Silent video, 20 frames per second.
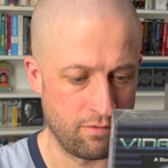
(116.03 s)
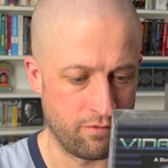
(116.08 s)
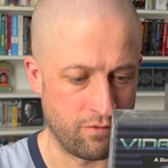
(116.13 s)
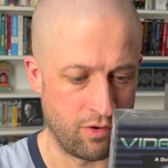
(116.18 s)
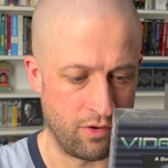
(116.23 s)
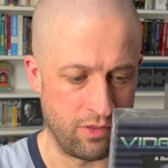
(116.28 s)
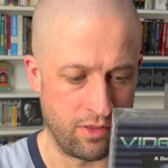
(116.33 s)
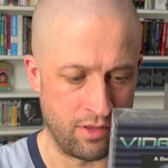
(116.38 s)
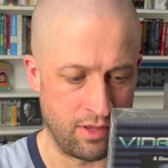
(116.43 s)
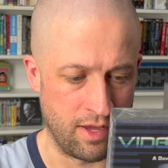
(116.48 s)

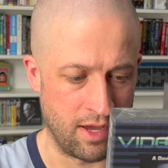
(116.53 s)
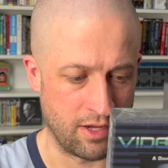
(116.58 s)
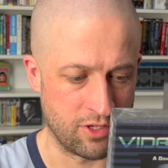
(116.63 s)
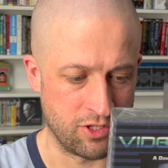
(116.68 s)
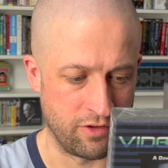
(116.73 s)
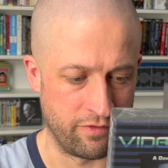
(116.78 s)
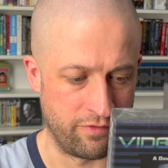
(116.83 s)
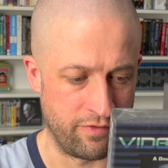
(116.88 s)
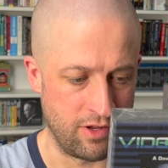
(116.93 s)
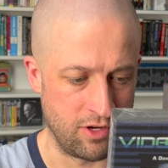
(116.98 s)
the
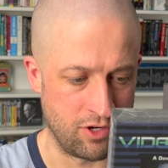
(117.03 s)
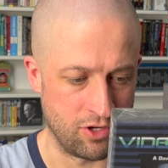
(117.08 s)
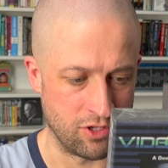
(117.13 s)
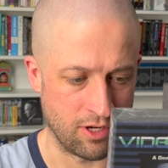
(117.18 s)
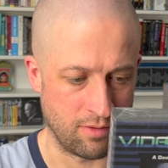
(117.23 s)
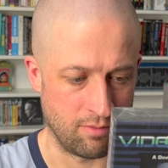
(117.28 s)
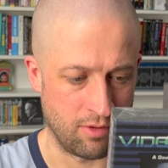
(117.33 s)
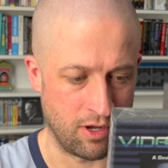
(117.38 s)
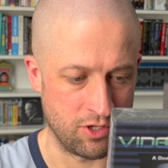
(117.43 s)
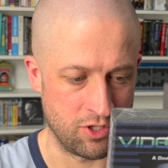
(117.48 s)
extra
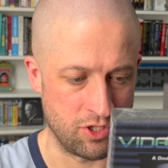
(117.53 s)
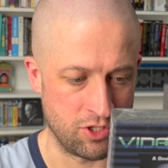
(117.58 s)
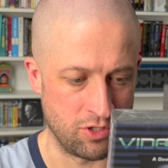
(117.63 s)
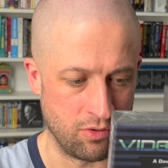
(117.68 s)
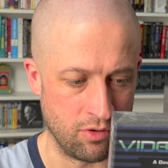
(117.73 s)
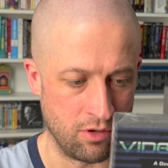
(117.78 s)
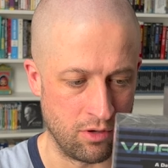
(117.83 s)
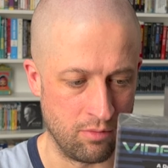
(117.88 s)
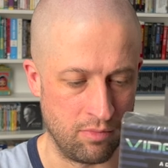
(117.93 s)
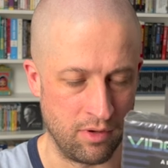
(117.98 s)
features, I'm not
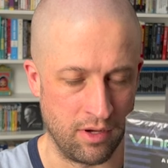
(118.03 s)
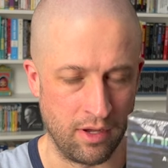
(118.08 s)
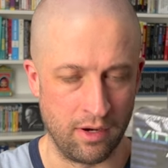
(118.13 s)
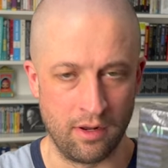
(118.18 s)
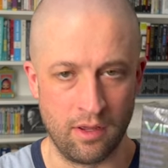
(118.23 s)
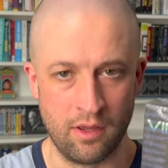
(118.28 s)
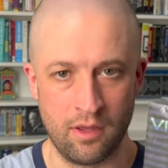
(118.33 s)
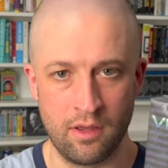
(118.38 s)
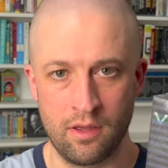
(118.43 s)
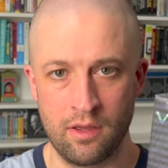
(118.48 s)
sure,
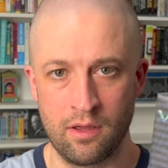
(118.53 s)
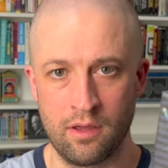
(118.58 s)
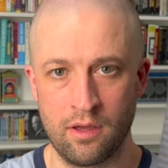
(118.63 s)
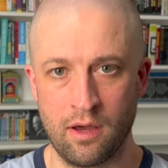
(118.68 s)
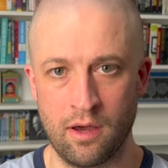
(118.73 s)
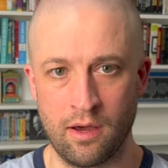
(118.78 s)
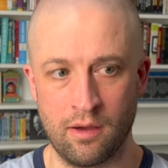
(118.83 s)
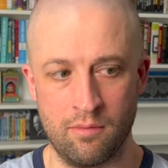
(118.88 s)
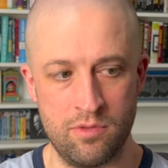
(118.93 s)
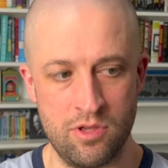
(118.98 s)
but
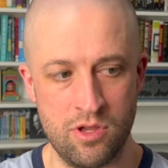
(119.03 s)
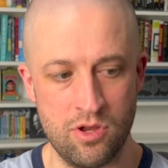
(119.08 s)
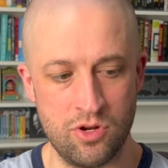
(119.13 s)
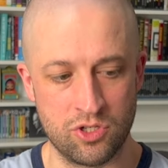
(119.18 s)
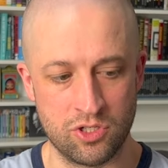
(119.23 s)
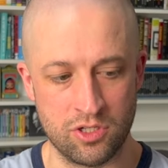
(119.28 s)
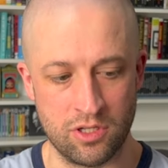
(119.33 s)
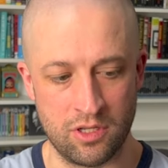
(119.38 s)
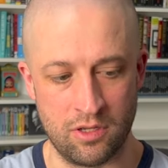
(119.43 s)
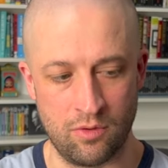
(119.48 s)

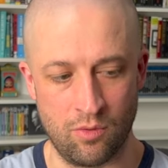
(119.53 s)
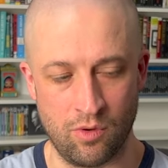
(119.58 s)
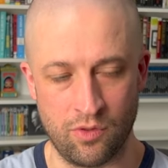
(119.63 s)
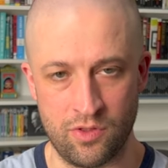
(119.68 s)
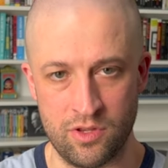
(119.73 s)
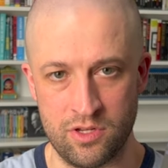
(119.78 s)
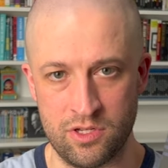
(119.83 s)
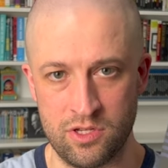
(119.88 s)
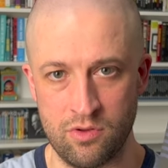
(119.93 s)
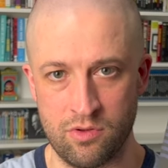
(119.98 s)
usually
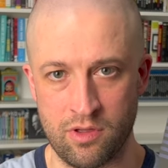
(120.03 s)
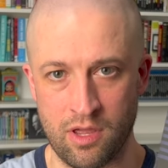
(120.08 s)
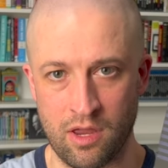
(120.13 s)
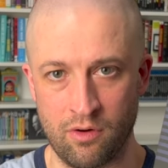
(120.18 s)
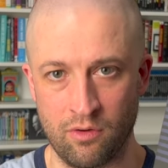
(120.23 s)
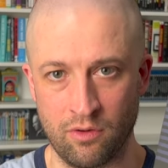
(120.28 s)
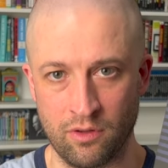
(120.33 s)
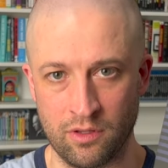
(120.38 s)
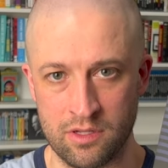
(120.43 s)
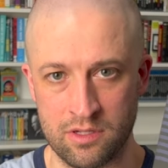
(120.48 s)
with these UK
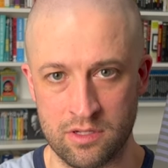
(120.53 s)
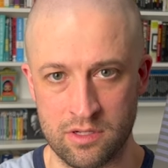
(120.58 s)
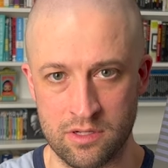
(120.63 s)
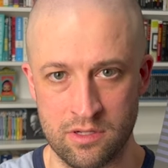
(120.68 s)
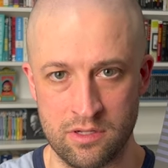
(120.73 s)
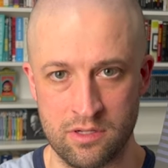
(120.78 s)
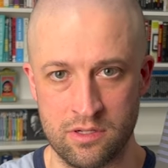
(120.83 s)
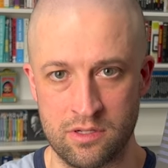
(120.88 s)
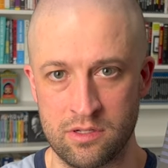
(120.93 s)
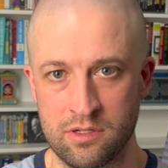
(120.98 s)

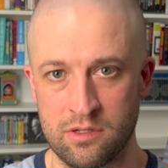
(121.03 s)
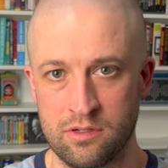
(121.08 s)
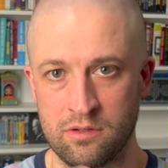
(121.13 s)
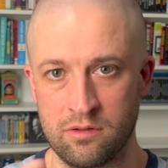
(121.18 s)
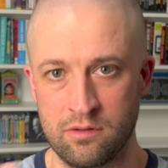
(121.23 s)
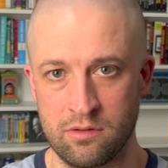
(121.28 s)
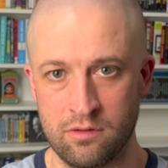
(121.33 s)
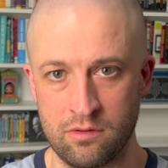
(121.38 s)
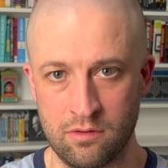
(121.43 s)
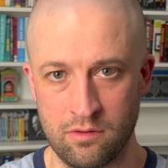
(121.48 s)
releases,
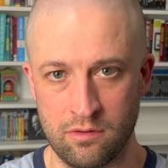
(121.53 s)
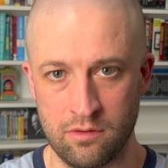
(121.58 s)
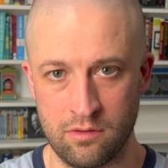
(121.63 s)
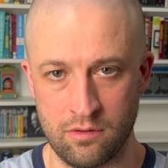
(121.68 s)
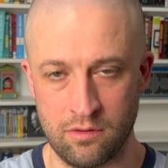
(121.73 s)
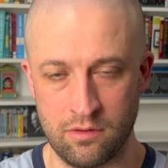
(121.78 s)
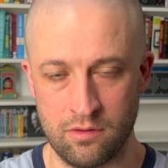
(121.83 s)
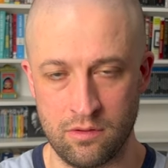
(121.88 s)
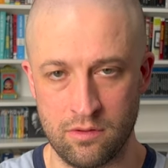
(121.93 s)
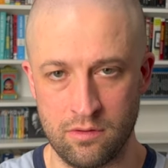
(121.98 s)

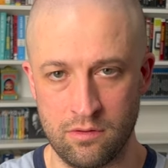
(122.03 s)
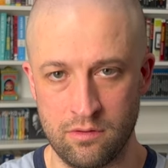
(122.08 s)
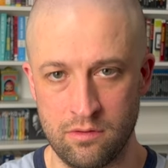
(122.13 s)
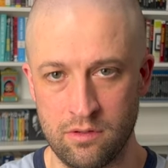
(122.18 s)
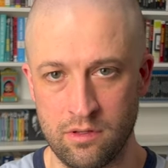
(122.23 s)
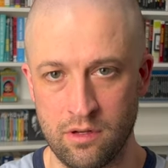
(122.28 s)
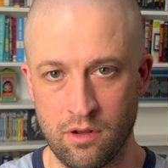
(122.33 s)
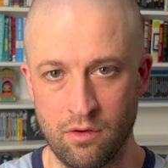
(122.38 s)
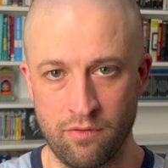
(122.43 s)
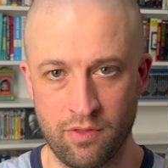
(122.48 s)

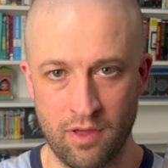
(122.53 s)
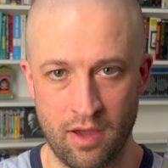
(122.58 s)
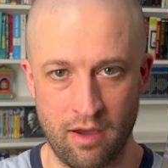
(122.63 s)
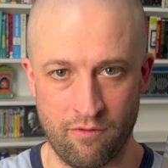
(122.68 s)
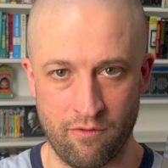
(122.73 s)
you know, if they have